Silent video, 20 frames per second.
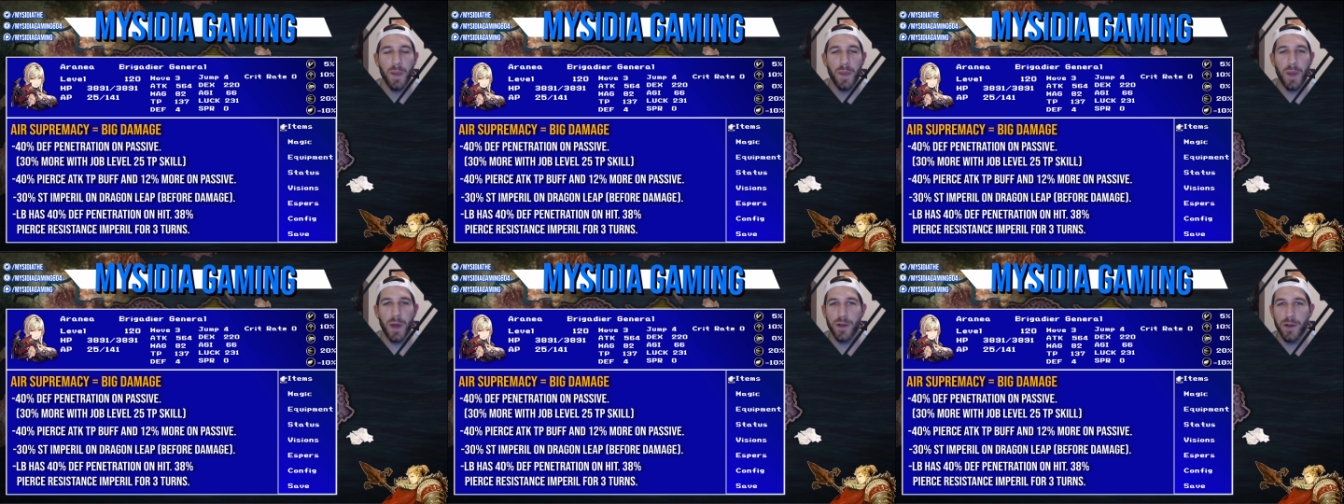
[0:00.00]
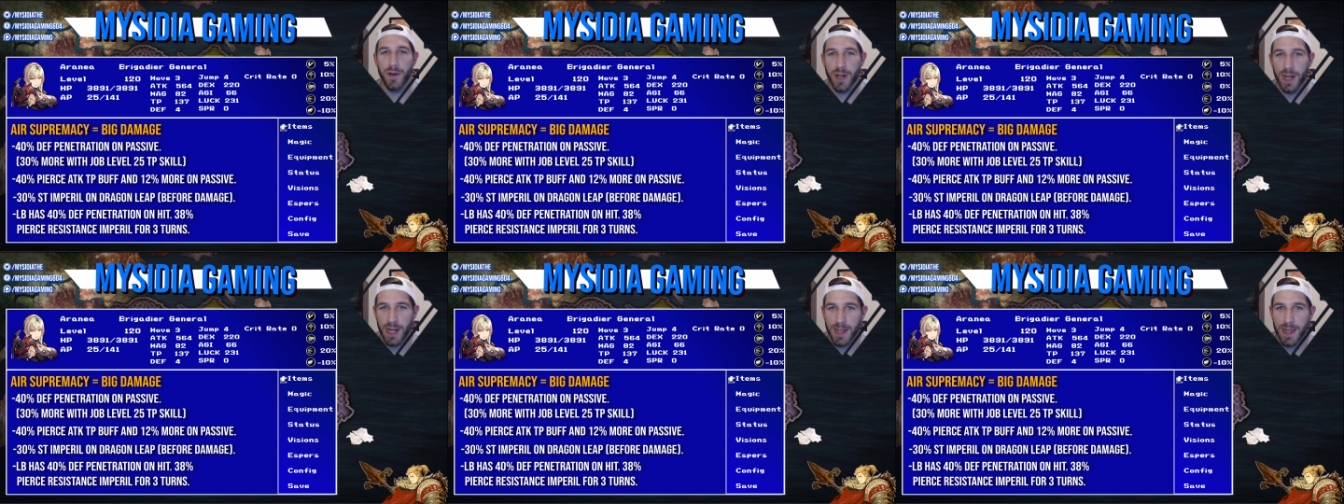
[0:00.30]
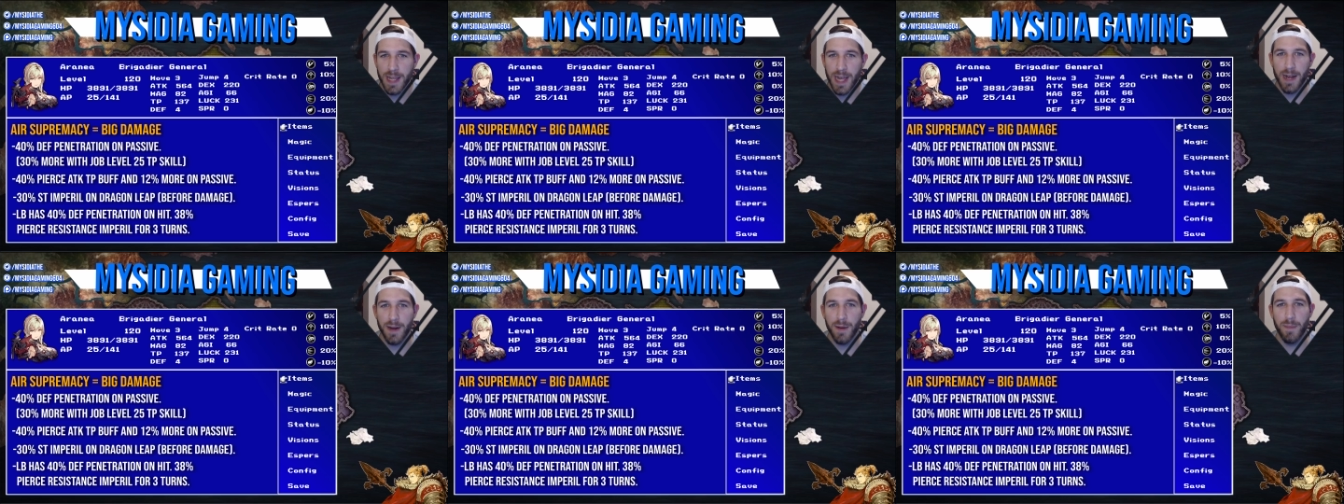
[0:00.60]
that you're
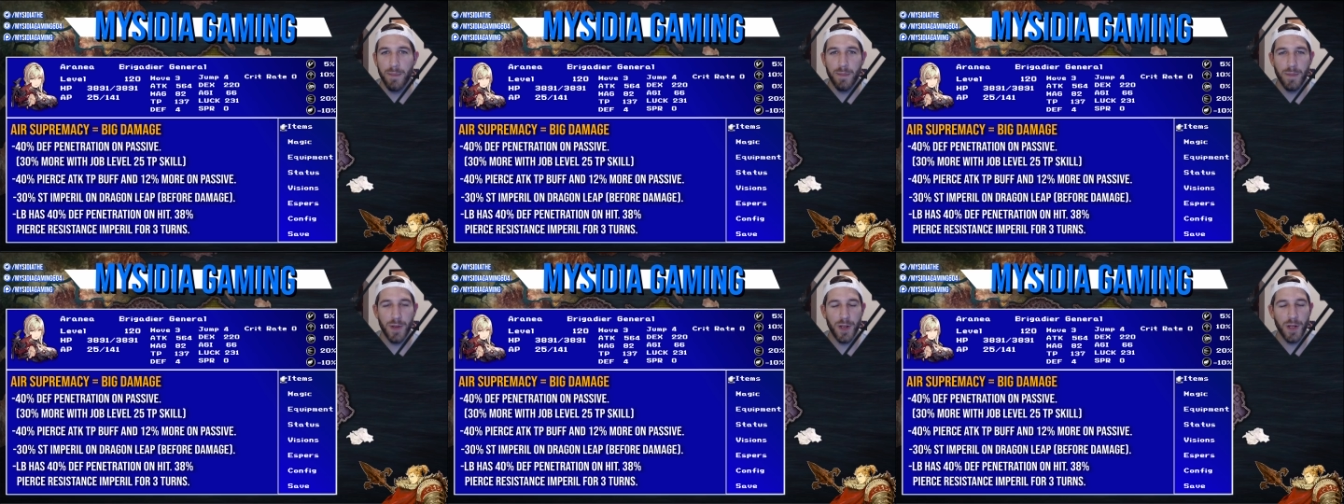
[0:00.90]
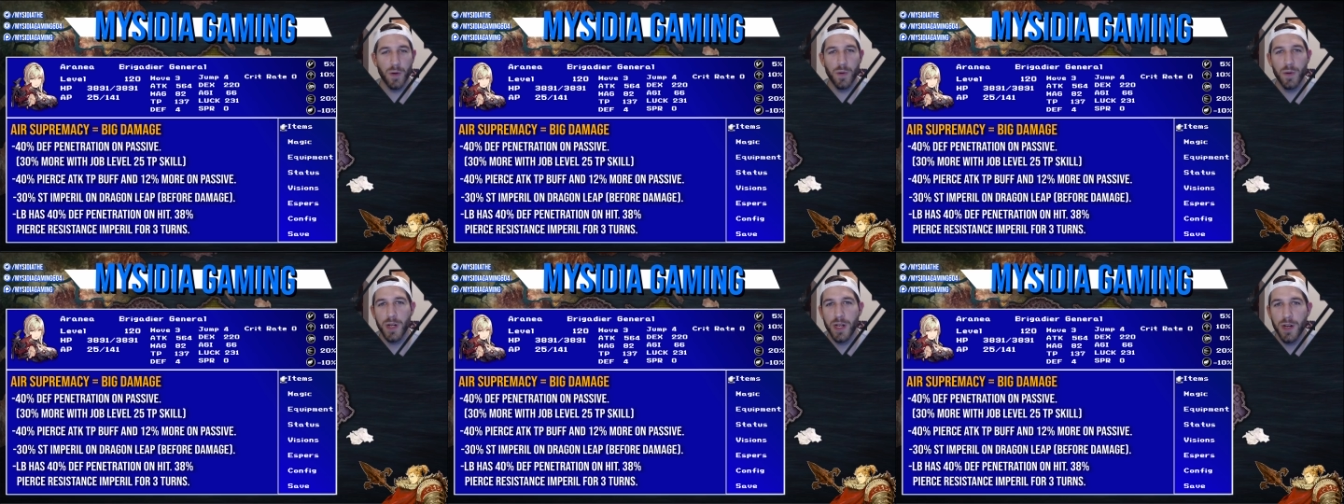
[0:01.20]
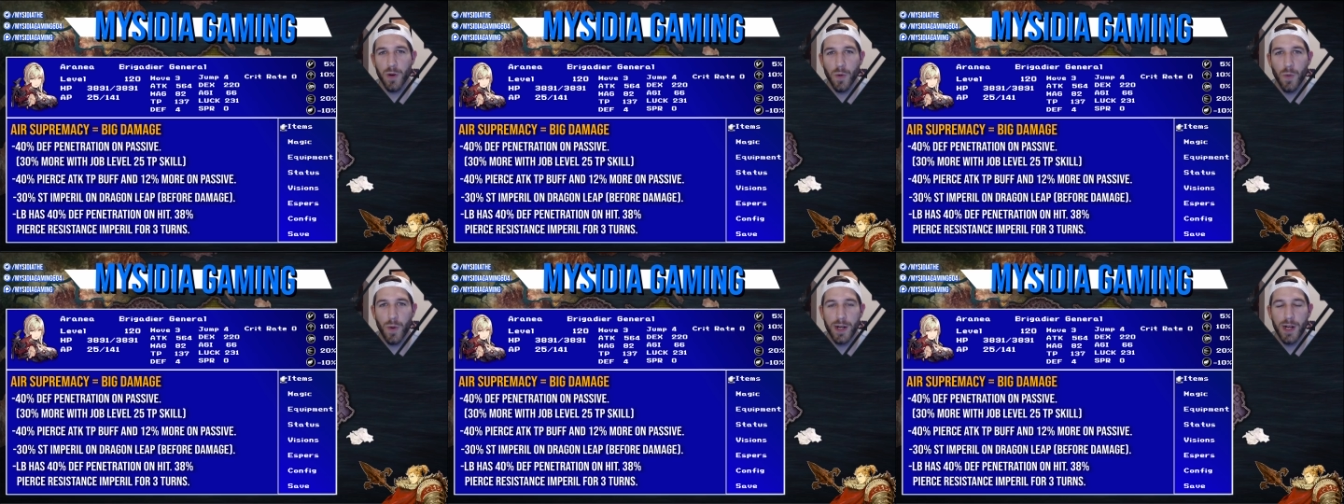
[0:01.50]
getting that, you know,
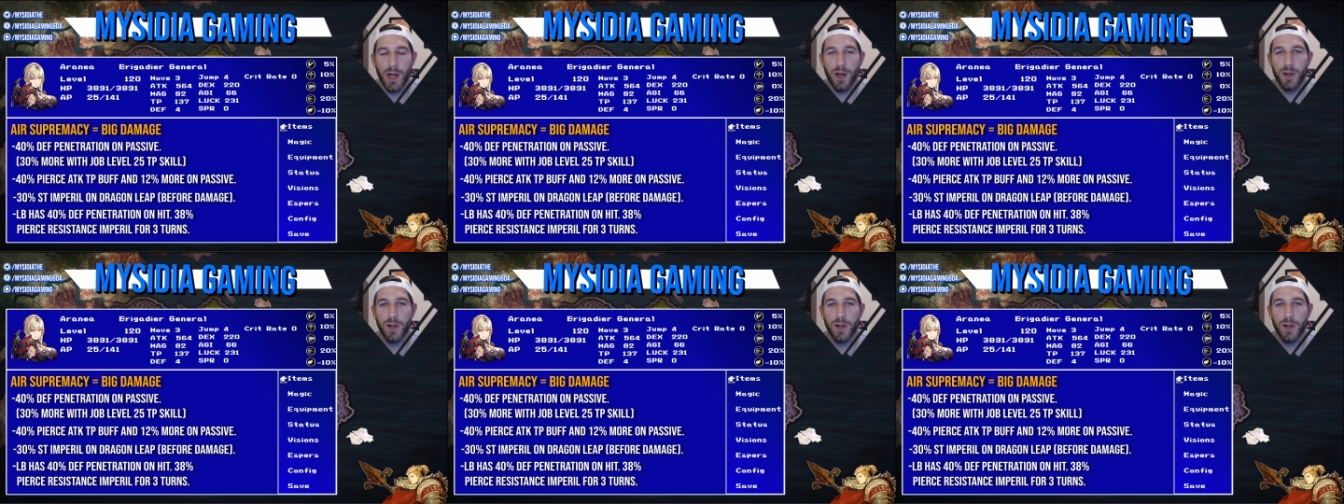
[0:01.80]
near 100%